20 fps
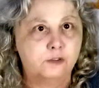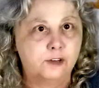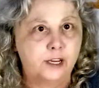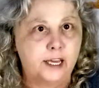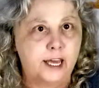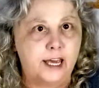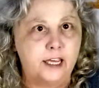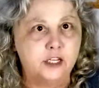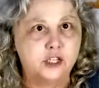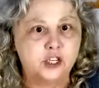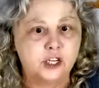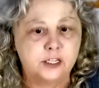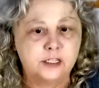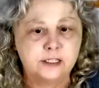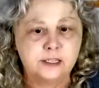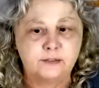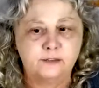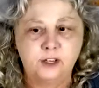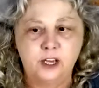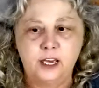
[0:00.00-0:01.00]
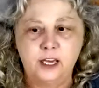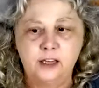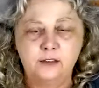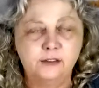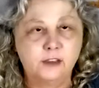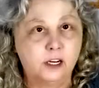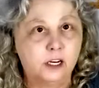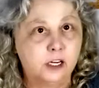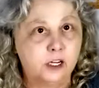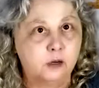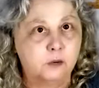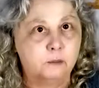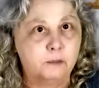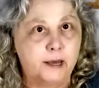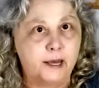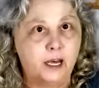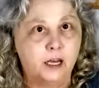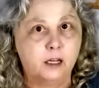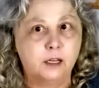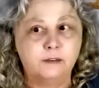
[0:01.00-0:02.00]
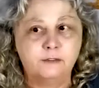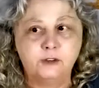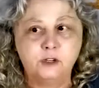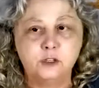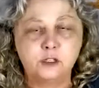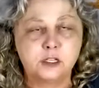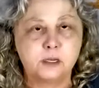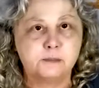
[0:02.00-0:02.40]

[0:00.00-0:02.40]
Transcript: notifications if you hit the little bell.